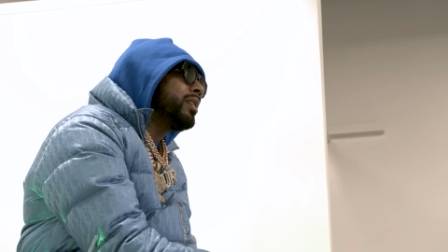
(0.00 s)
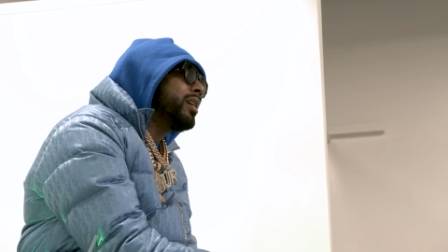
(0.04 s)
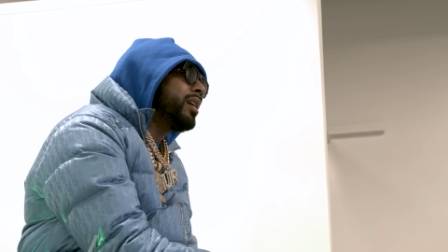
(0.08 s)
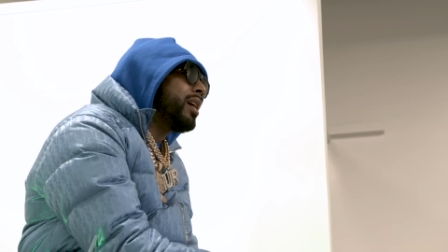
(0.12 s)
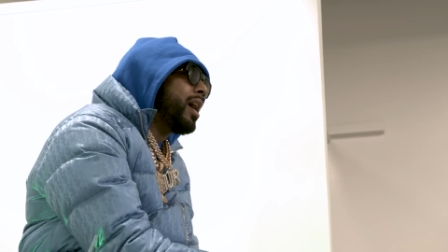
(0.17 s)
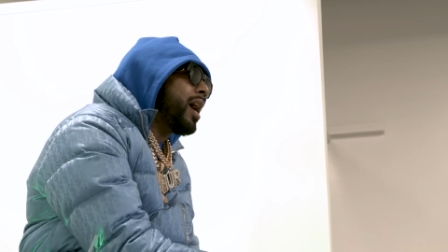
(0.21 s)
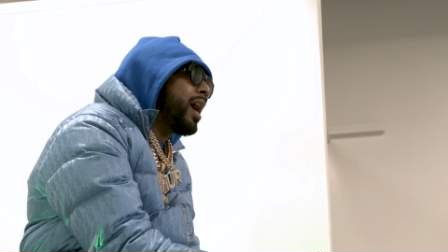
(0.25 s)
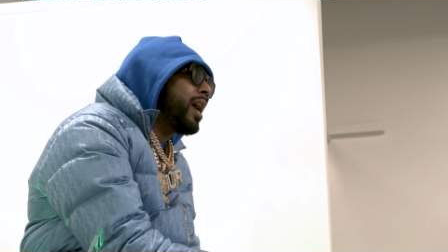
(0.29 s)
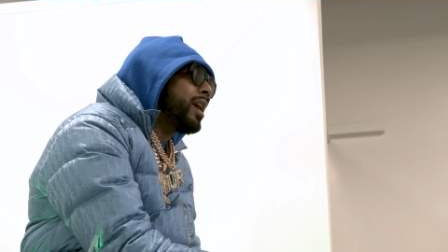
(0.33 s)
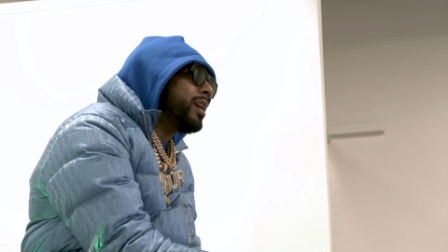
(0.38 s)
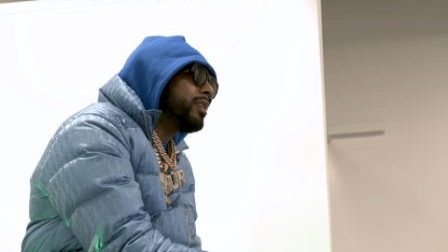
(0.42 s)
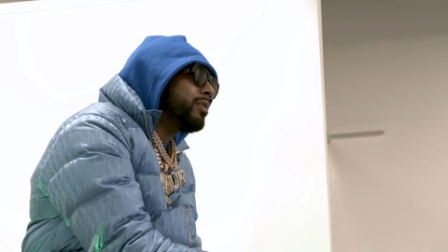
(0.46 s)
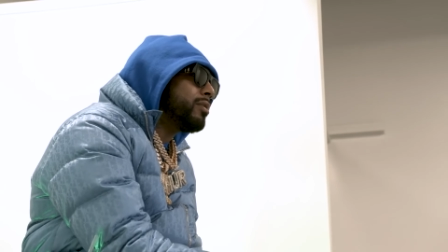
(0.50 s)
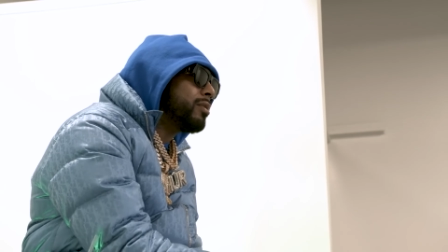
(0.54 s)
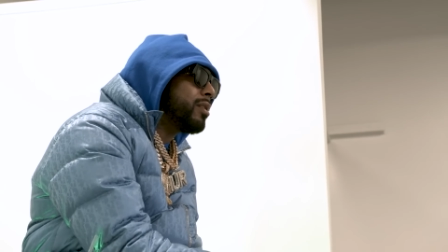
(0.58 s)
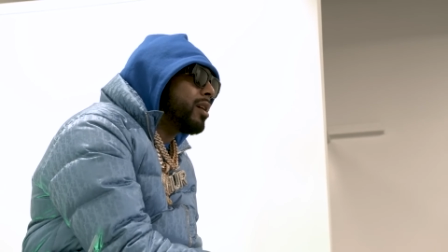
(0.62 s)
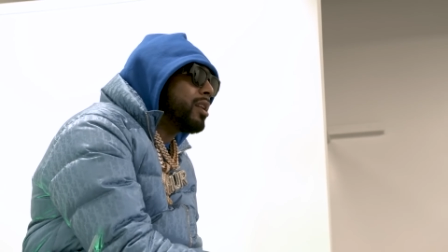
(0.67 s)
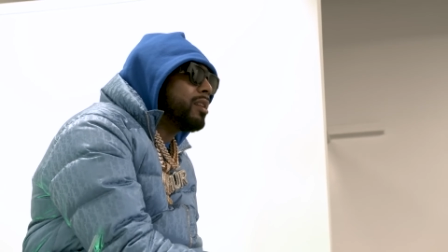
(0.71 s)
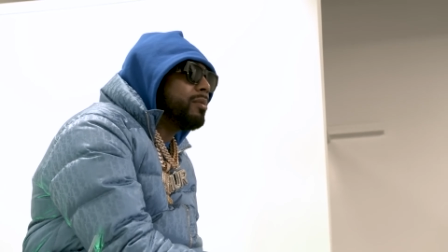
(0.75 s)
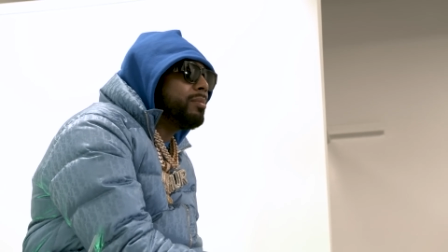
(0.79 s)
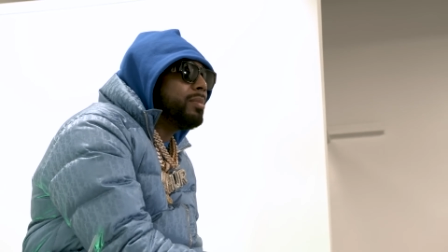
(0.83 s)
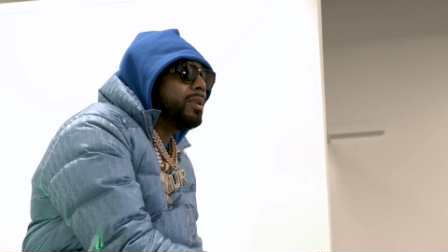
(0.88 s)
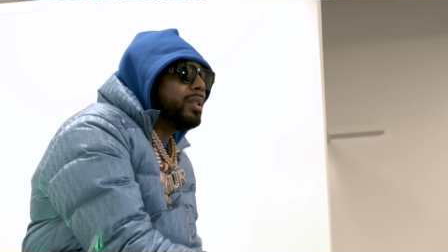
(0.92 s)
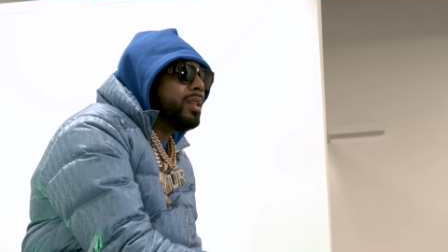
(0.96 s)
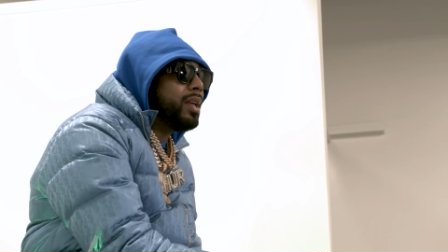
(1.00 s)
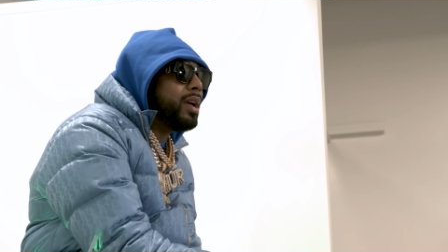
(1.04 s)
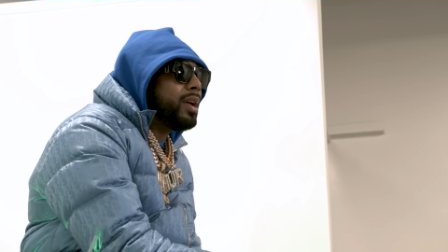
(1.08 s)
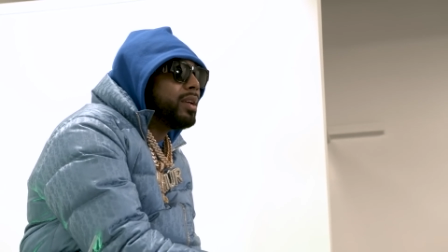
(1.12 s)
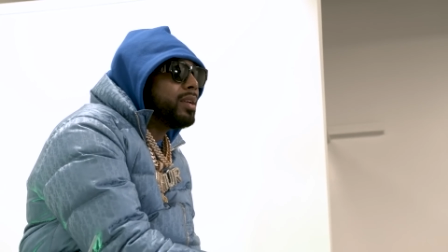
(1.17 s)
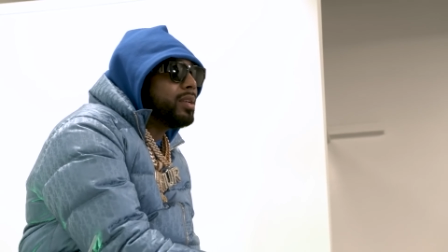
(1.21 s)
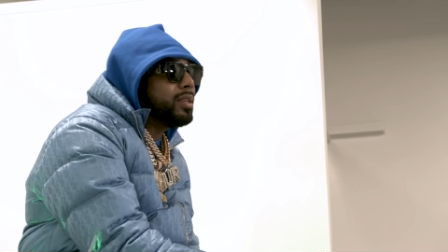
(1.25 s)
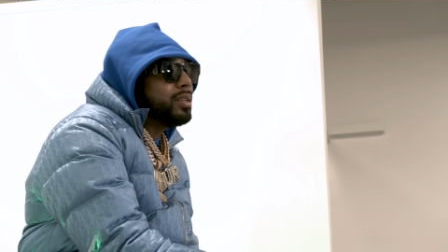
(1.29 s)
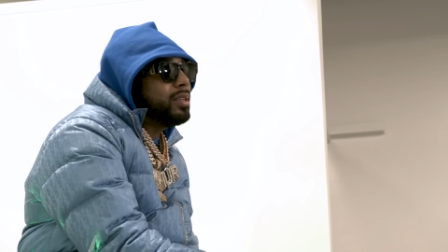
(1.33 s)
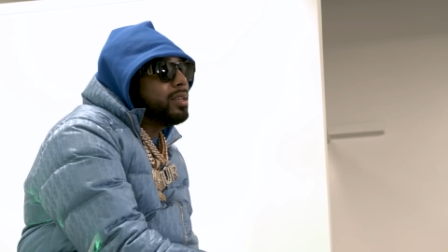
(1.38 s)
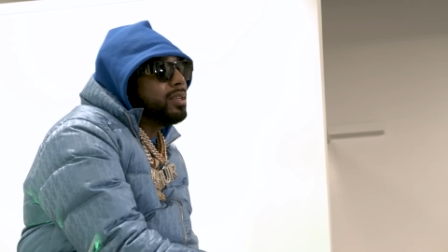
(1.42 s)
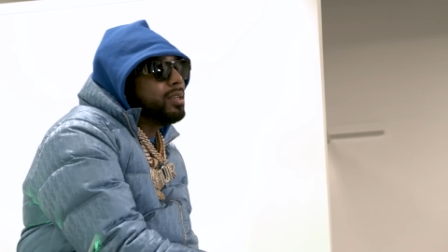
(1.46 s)
and I ain't trying to be like
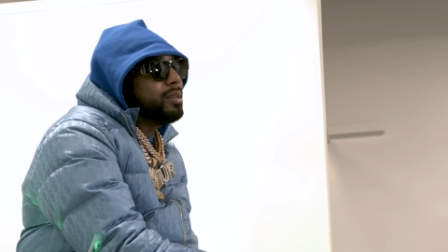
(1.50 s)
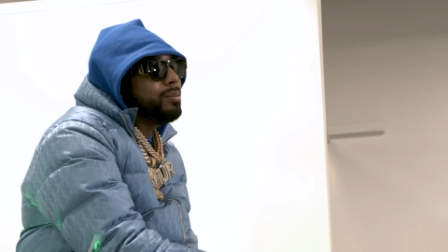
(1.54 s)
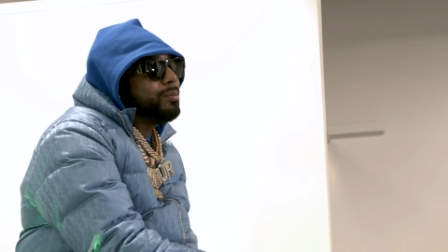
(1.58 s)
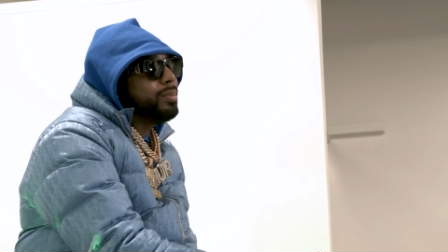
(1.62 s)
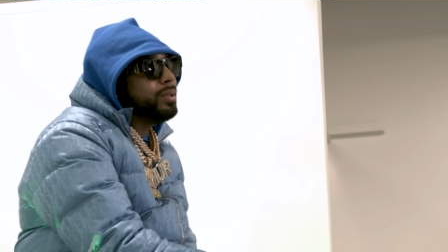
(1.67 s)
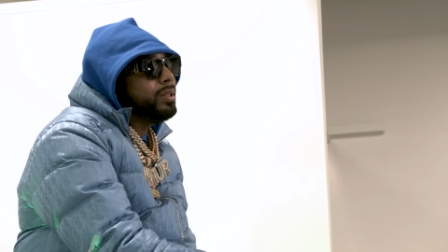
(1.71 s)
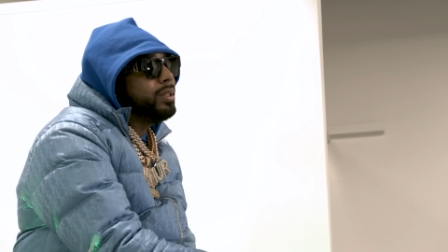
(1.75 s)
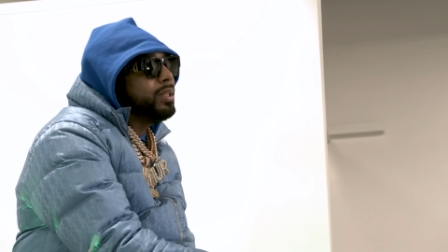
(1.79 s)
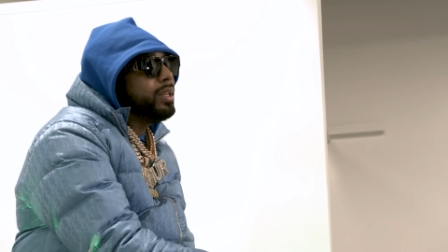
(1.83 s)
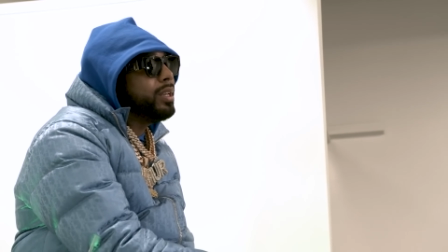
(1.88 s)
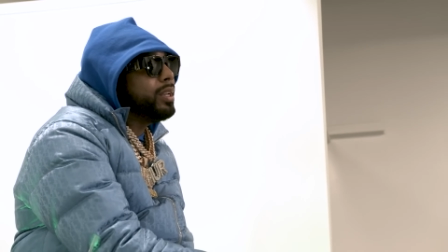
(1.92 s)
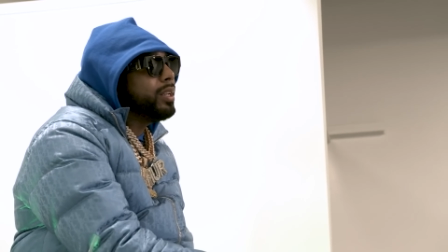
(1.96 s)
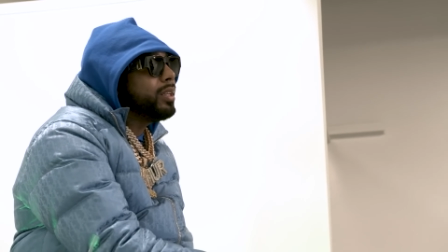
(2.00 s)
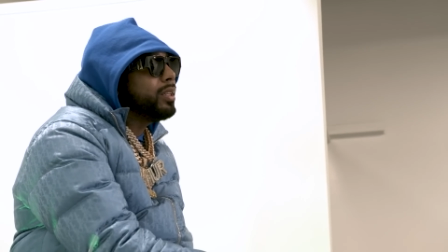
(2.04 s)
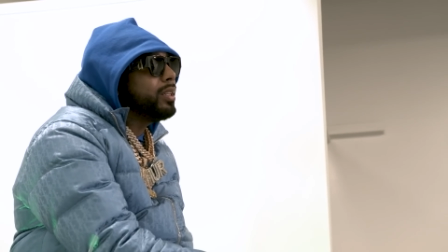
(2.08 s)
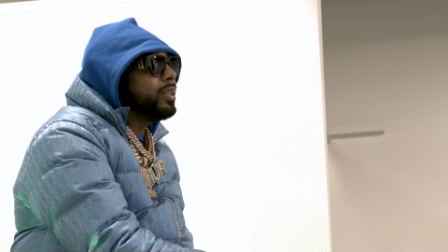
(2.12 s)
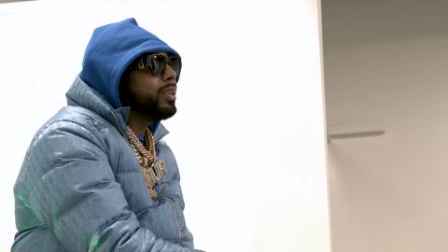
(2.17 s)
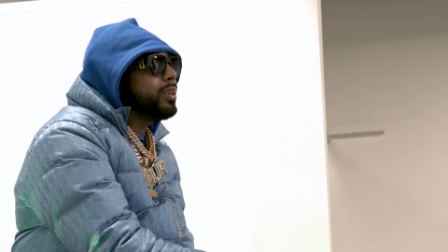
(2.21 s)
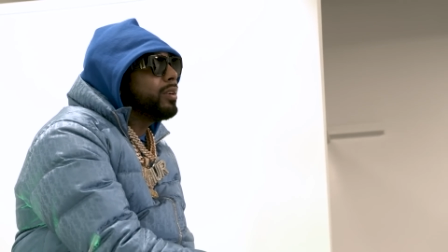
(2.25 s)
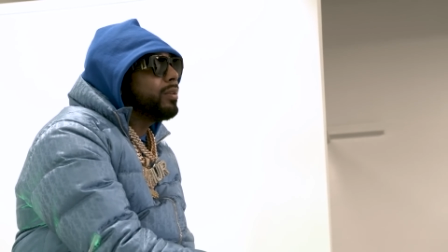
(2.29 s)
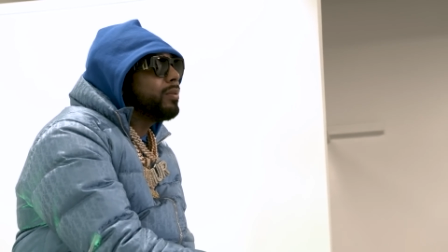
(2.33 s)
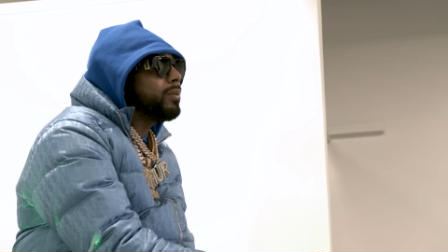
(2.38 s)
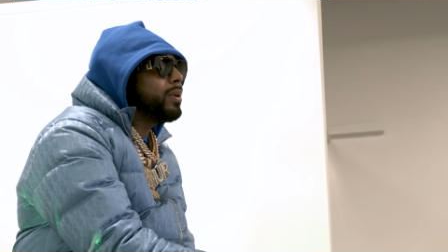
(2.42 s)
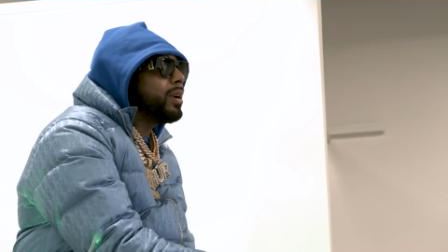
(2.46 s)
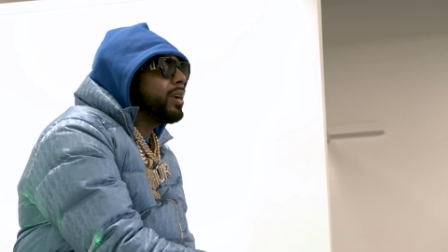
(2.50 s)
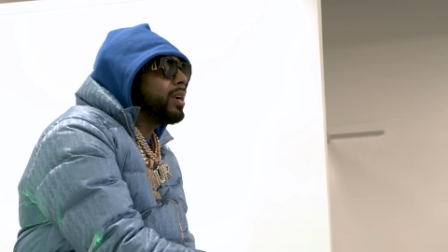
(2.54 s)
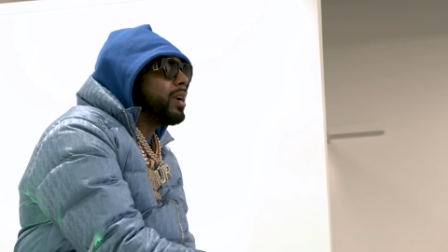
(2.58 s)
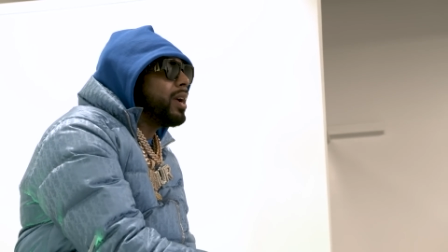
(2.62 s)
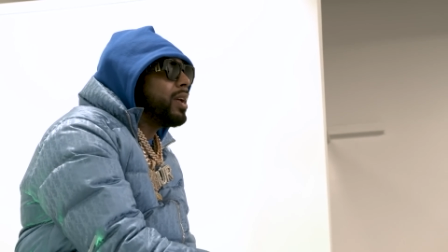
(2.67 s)
politically correct.